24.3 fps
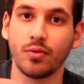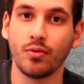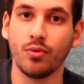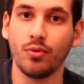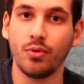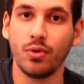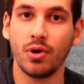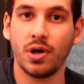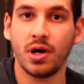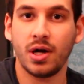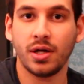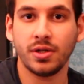
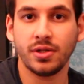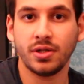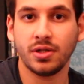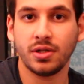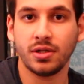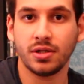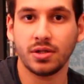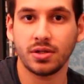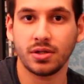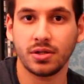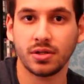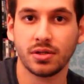One.
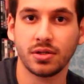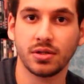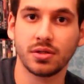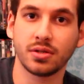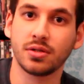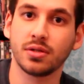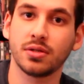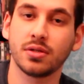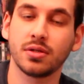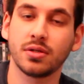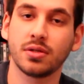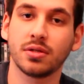
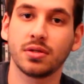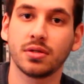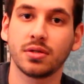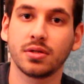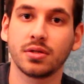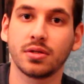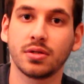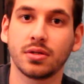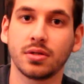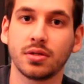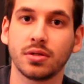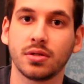
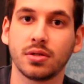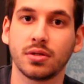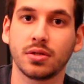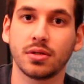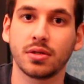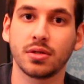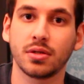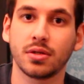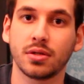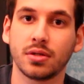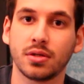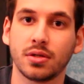
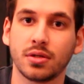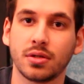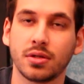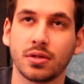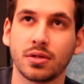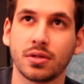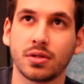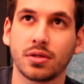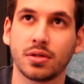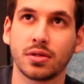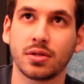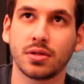
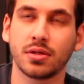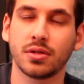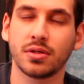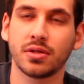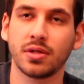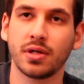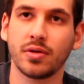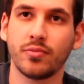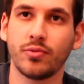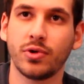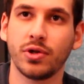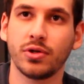Is
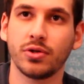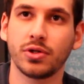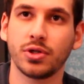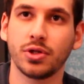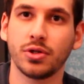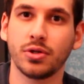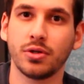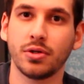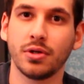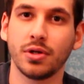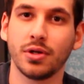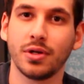that one or
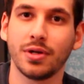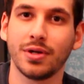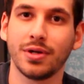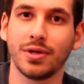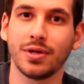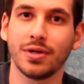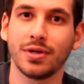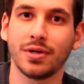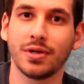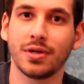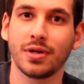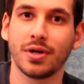two?
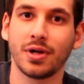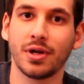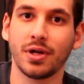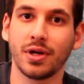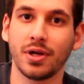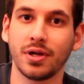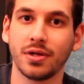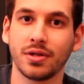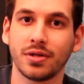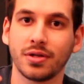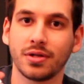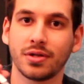All
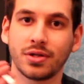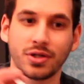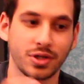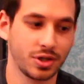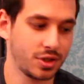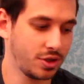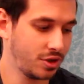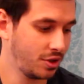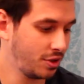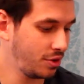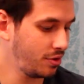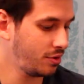right,
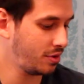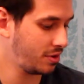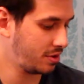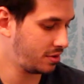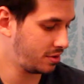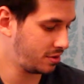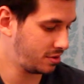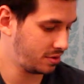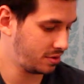two.